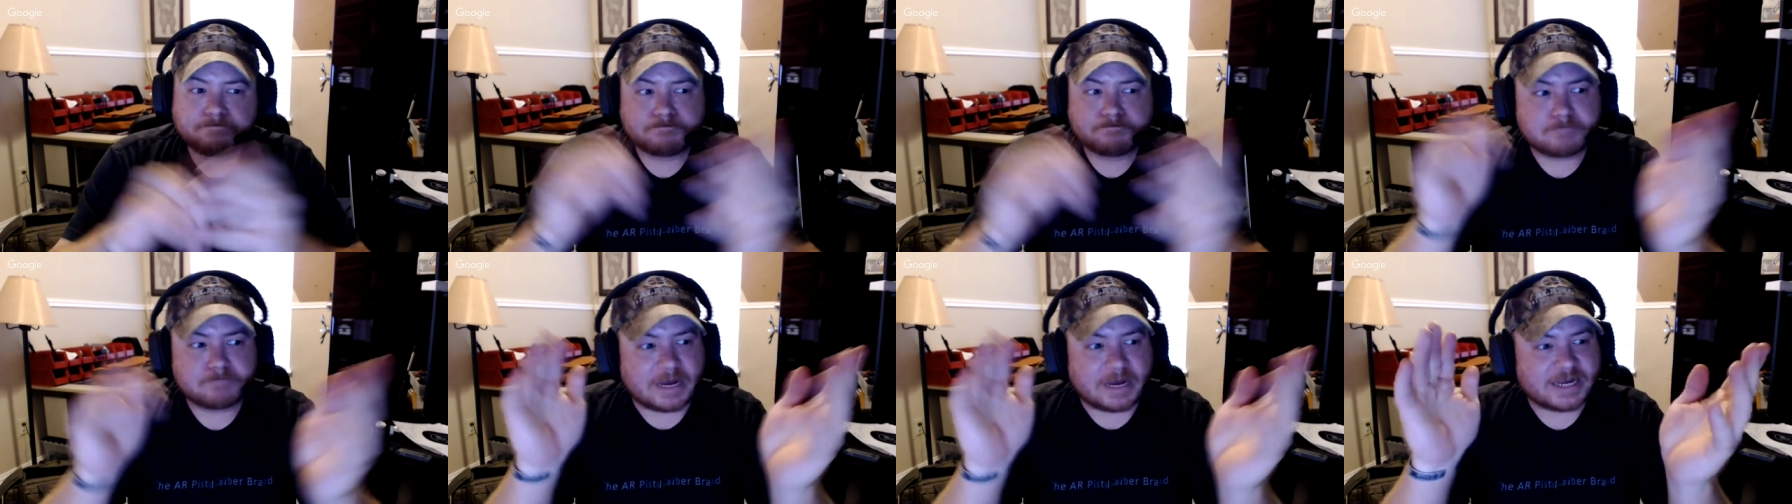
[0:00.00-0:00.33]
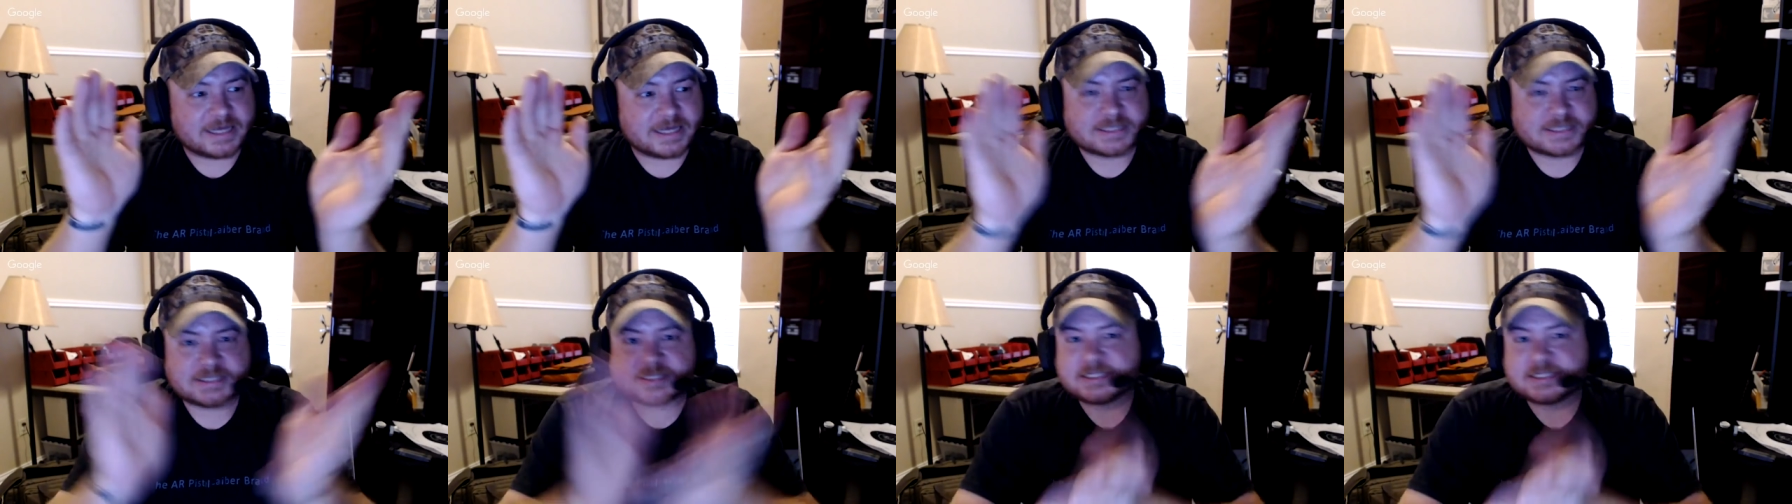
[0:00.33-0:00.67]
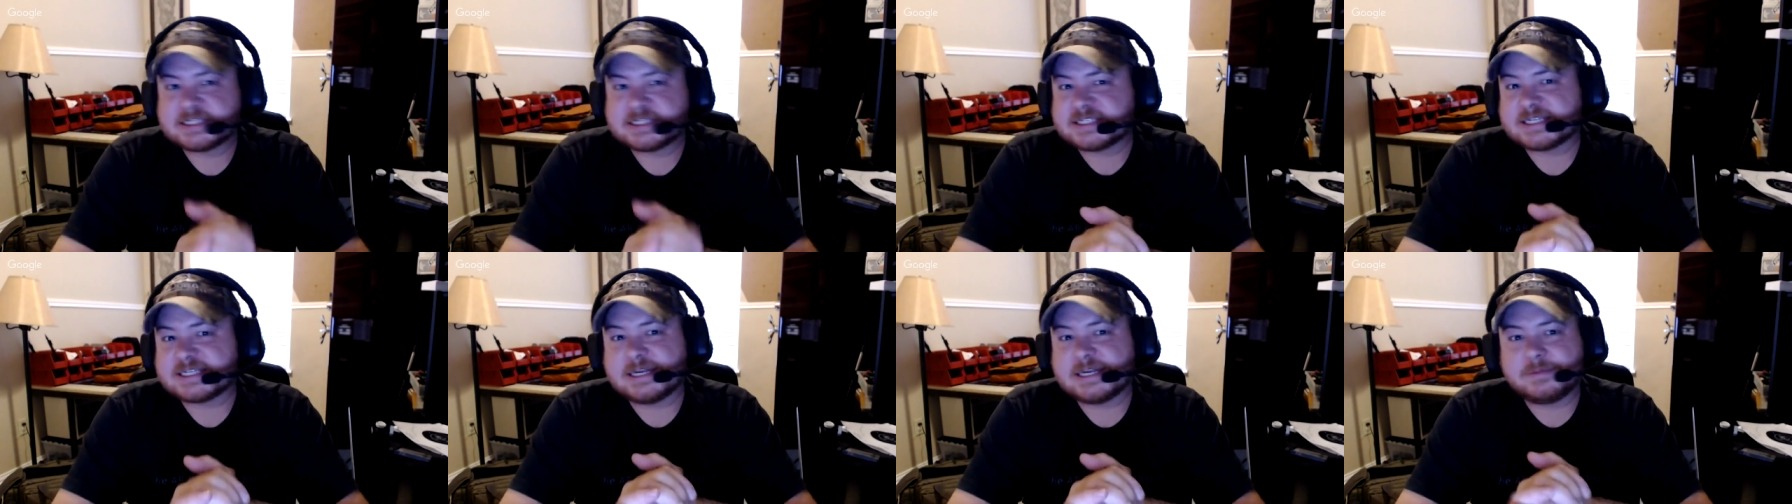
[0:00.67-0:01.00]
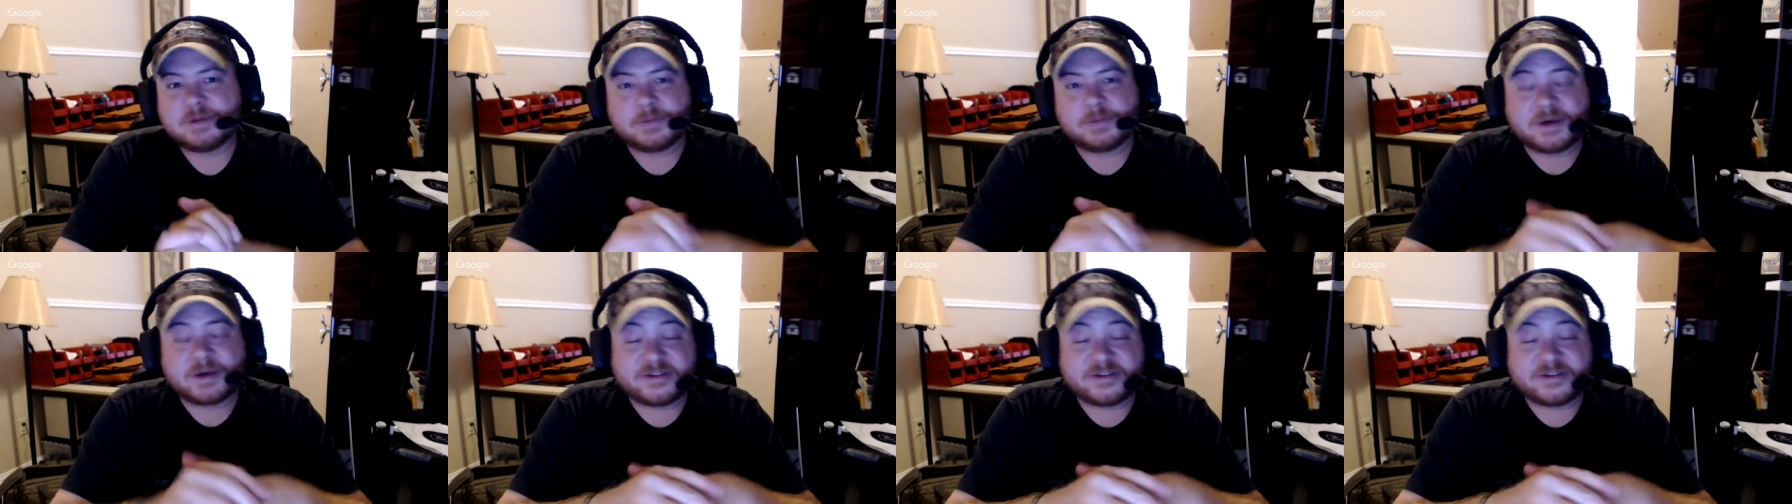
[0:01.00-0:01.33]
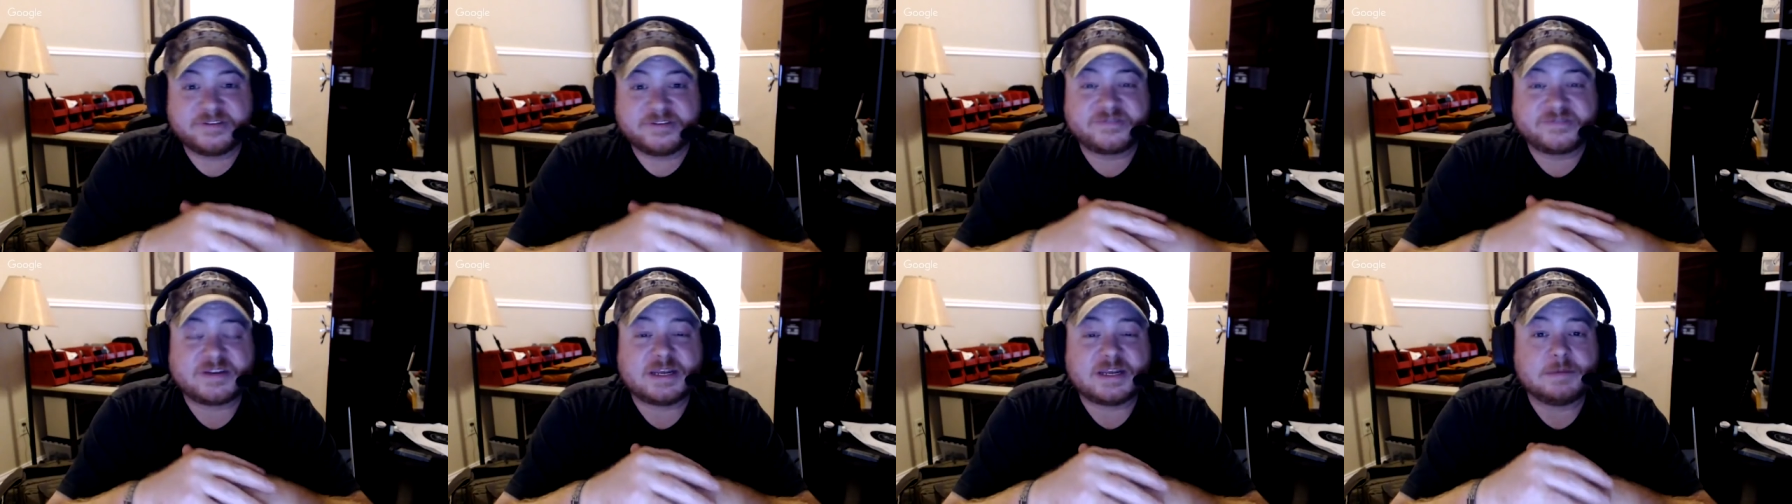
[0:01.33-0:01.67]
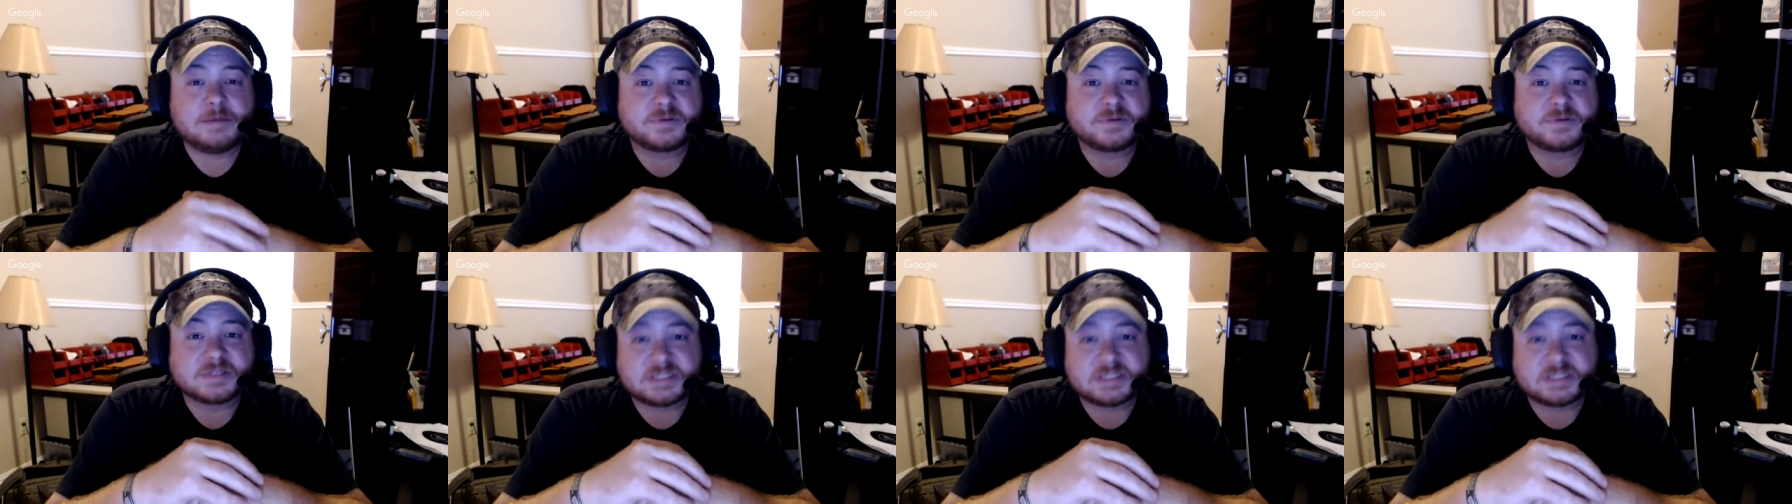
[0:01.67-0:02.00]
My guess is it's going to be about
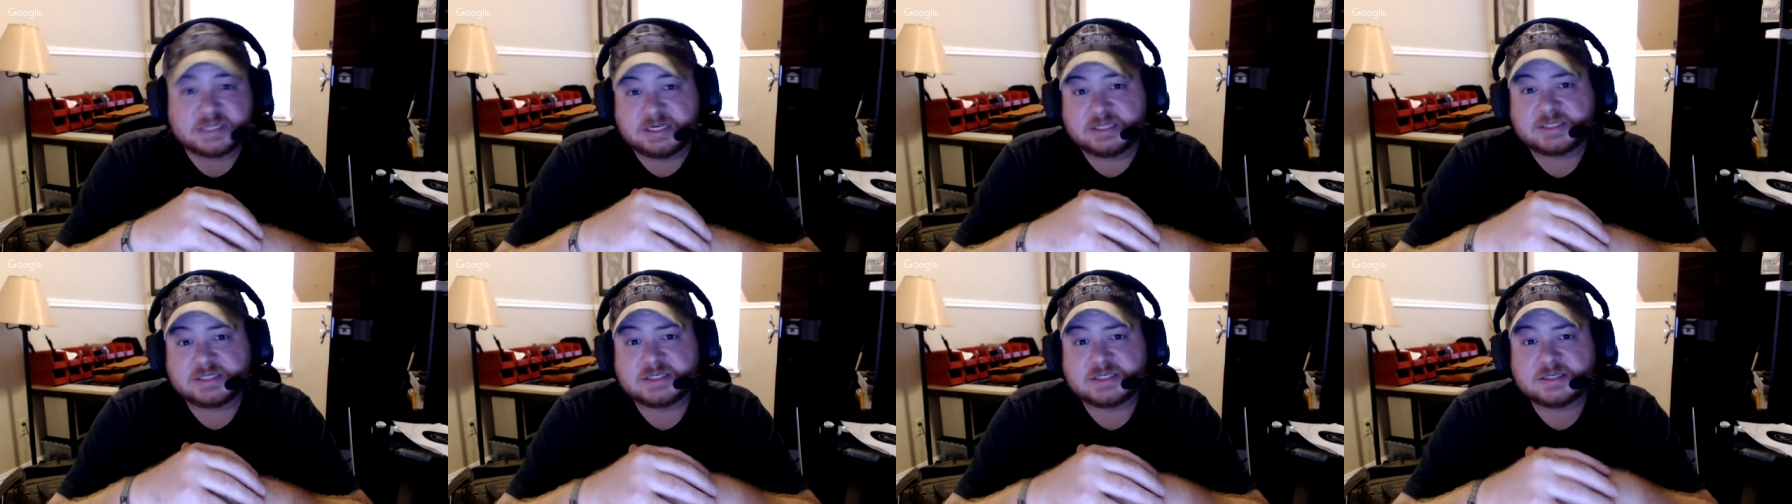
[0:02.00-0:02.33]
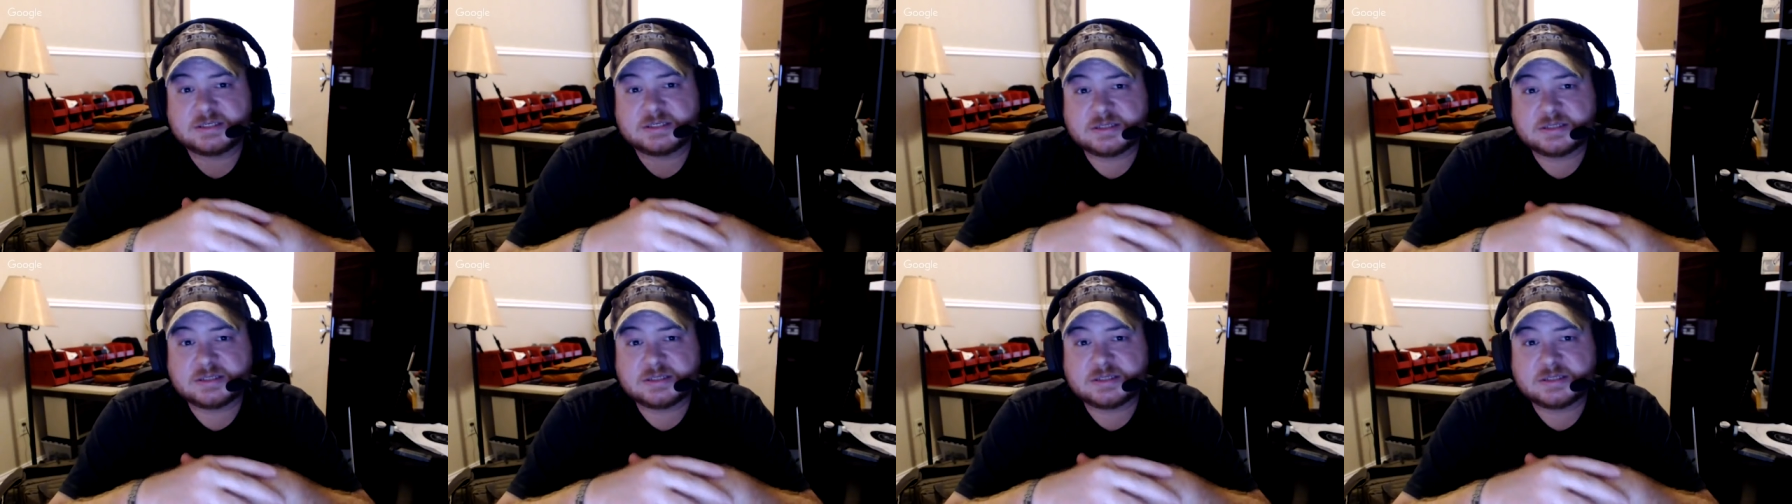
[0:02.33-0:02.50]
15%.